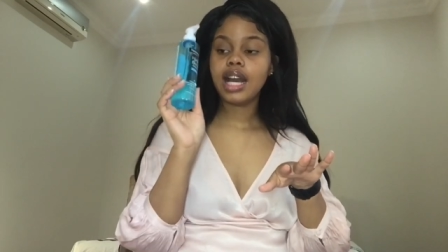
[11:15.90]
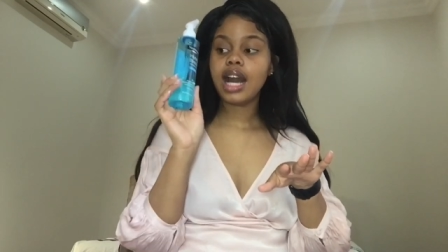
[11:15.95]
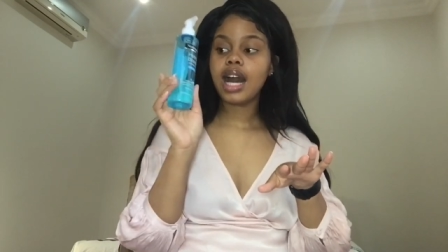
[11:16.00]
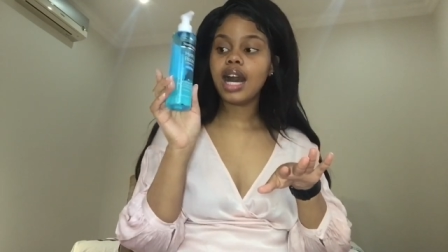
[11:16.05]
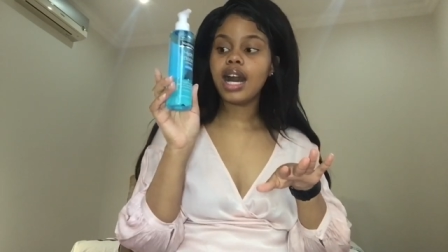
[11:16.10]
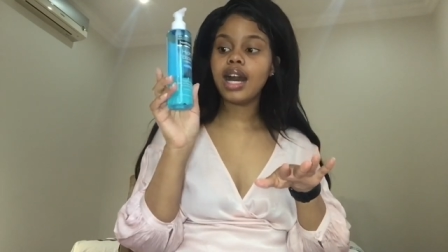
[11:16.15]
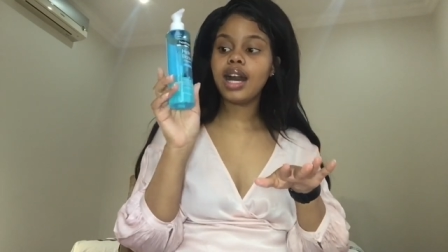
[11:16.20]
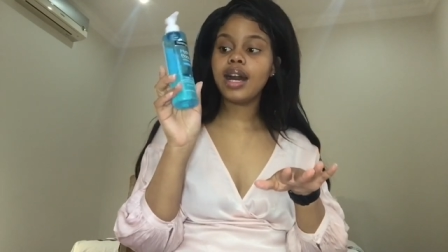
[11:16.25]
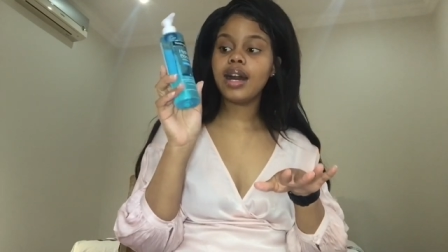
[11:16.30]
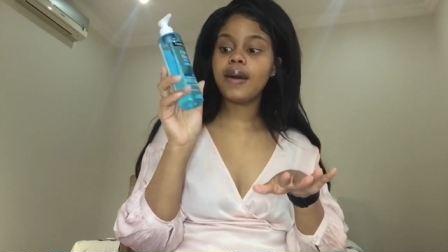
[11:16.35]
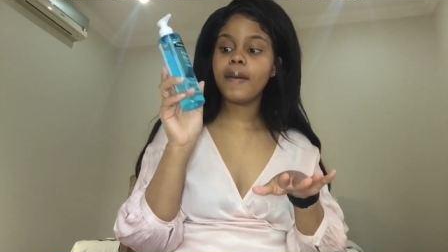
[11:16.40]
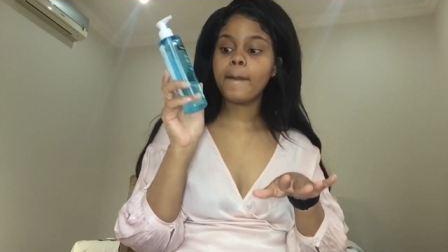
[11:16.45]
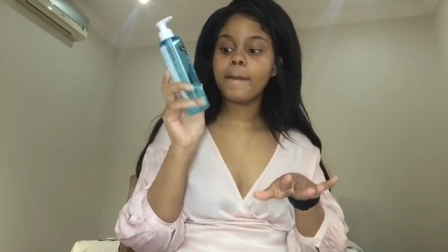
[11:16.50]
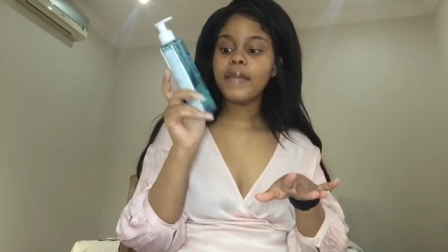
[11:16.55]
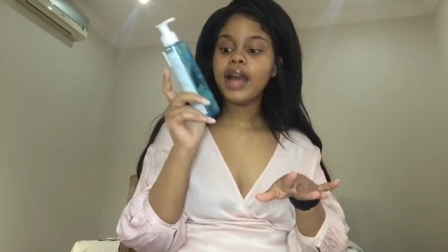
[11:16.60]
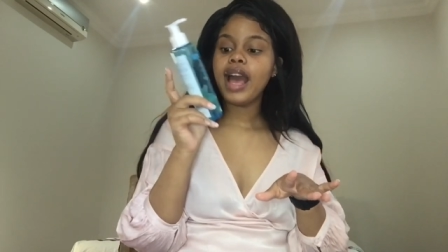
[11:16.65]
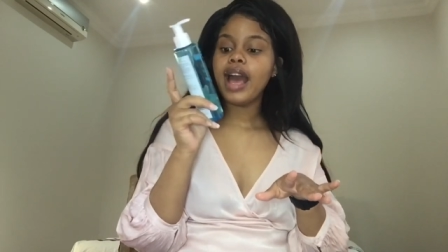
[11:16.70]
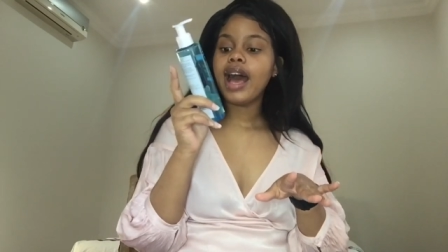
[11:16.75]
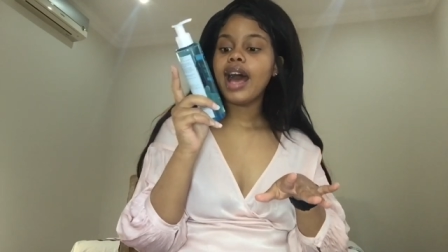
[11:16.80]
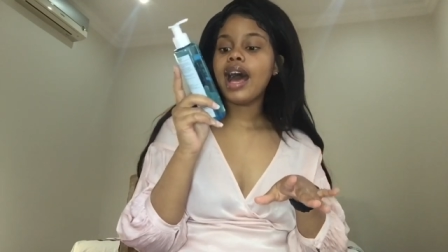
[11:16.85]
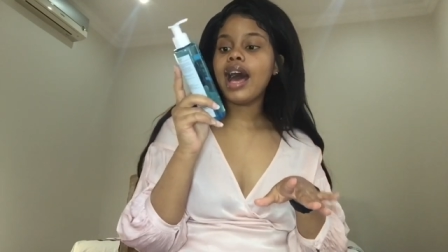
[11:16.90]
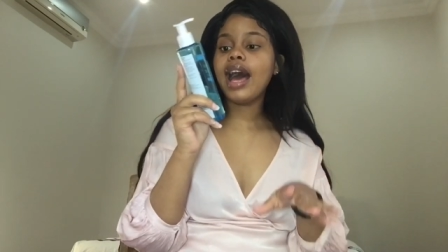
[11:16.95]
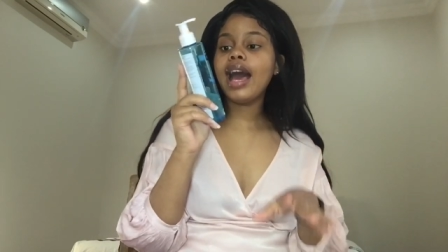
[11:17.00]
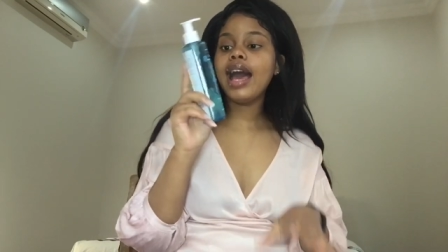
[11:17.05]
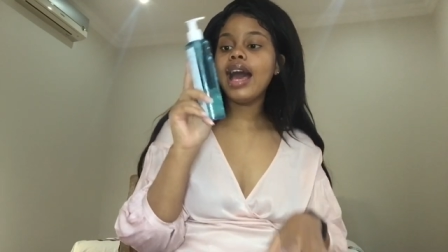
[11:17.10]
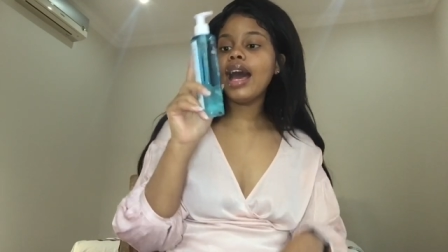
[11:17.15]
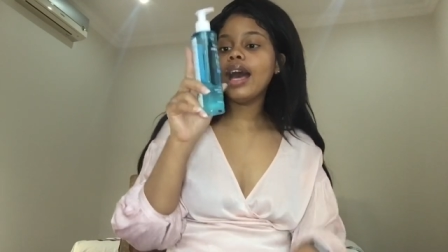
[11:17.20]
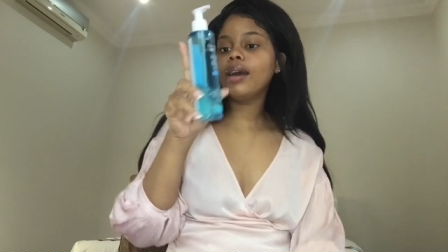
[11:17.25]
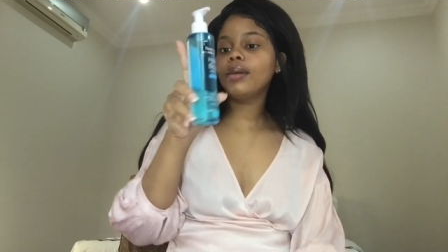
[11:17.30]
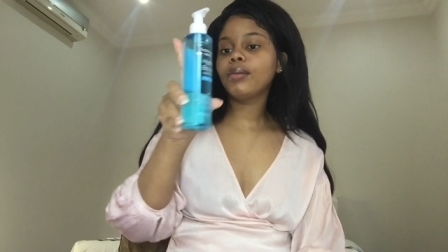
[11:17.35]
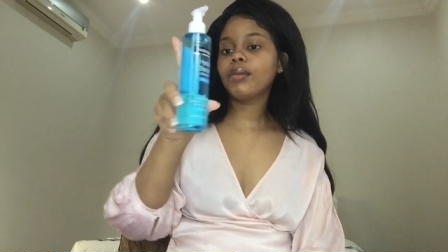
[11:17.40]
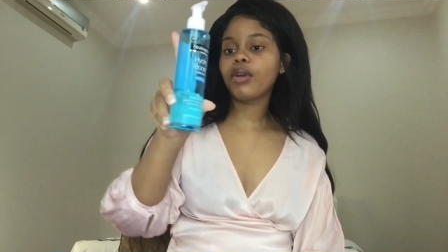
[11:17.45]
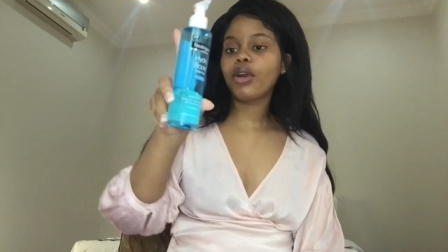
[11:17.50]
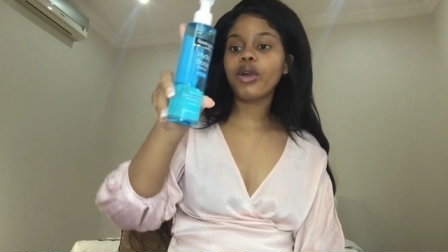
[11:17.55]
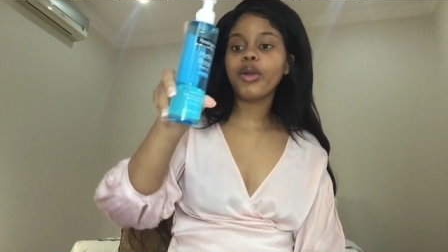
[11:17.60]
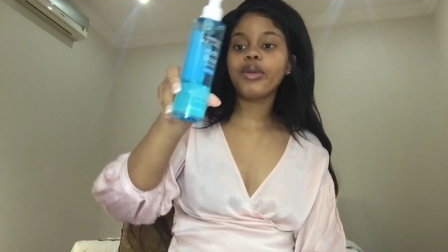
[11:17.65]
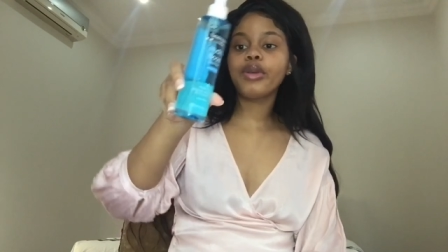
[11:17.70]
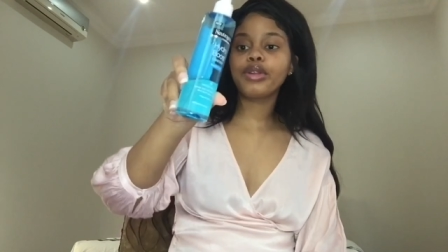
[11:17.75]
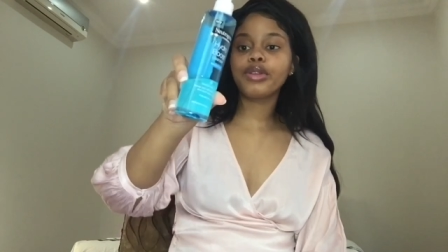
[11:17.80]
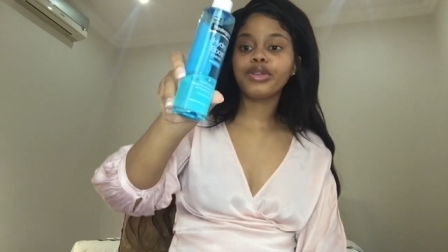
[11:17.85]
Um, I am
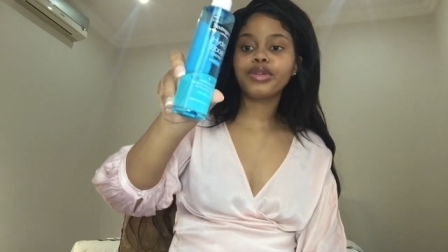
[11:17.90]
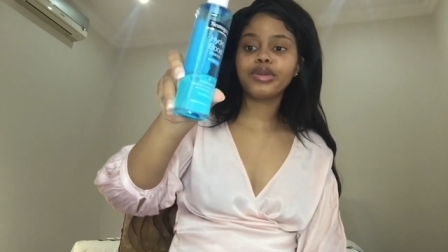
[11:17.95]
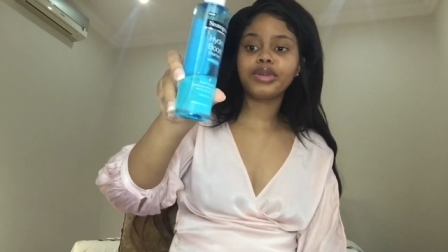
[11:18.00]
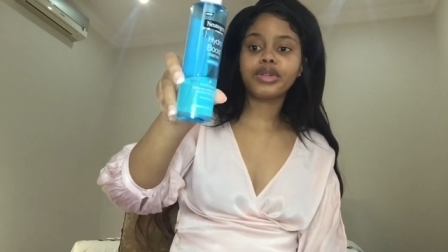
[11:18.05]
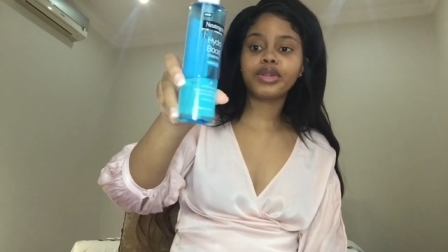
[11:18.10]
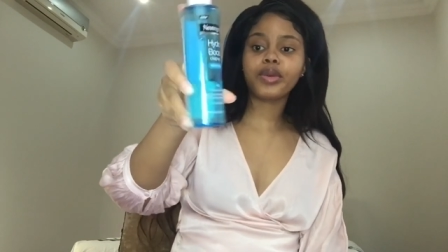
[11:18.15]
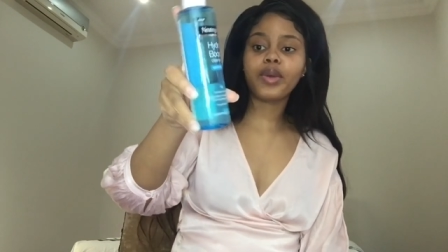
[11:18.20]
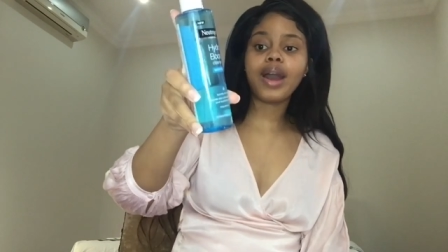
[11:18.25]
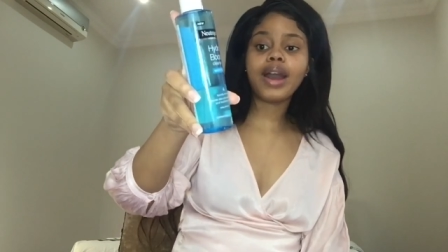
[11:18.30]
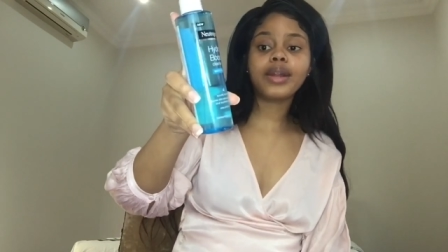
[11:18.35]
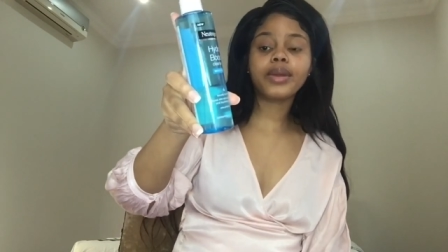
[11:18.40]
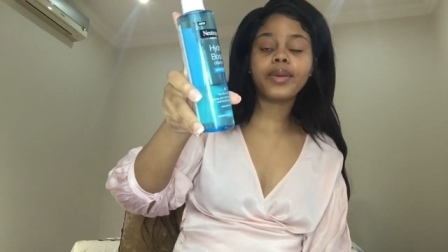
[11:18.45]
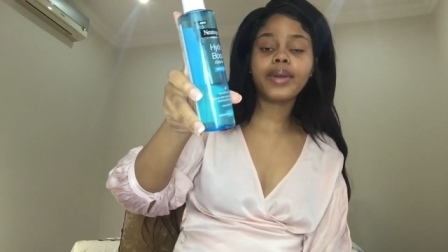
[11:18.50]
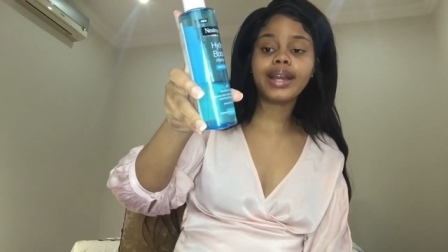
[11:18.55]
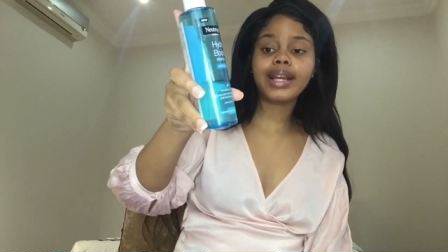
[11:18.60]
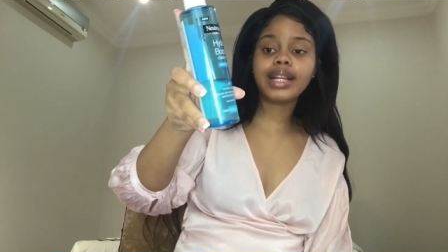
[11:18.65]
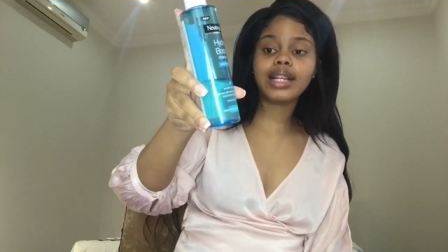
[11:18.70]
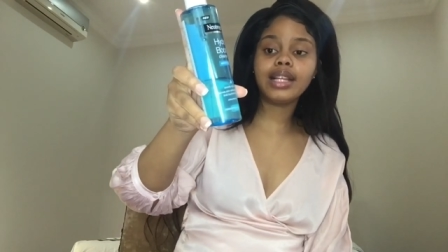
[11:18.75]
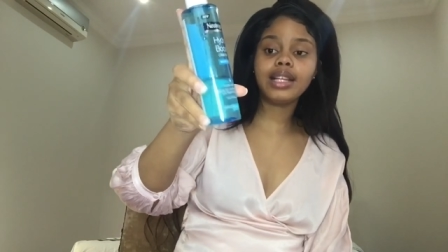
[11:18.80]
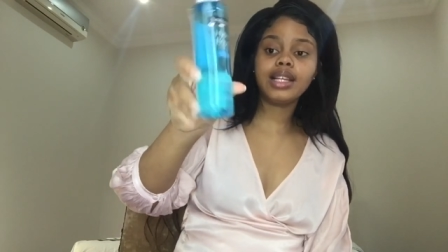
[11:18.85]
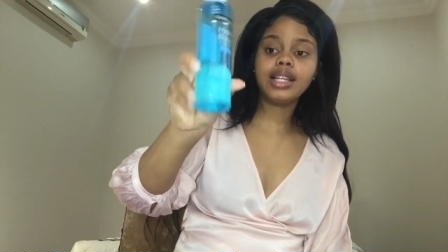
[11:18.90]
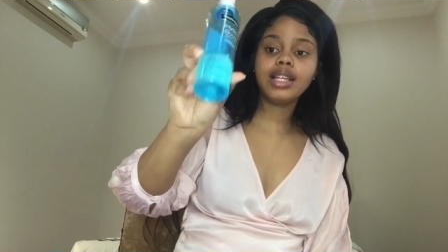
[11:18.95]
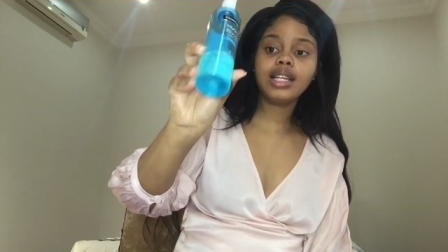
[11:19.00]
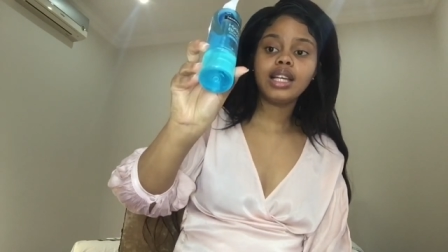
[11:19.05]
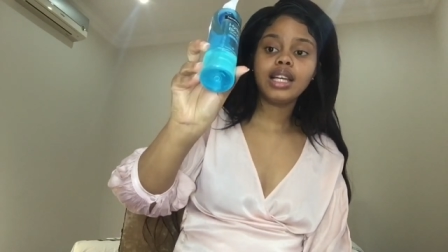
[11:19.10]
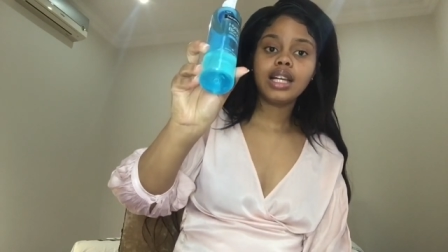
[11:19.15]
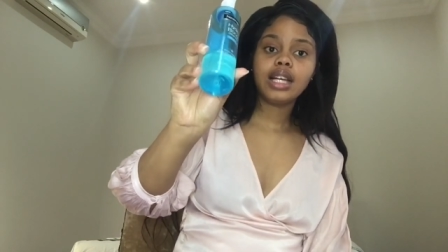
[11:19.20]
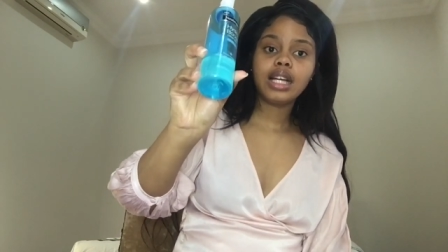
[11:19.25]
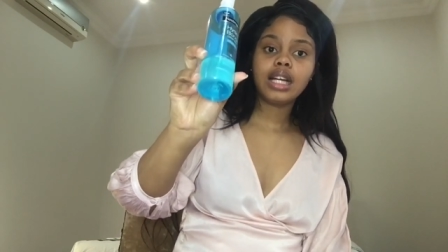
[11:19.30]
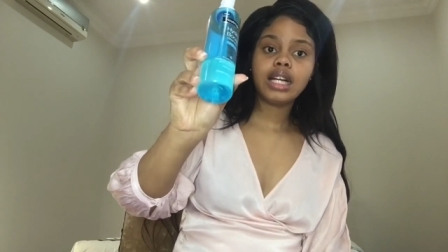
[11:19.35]
going through it quite quickly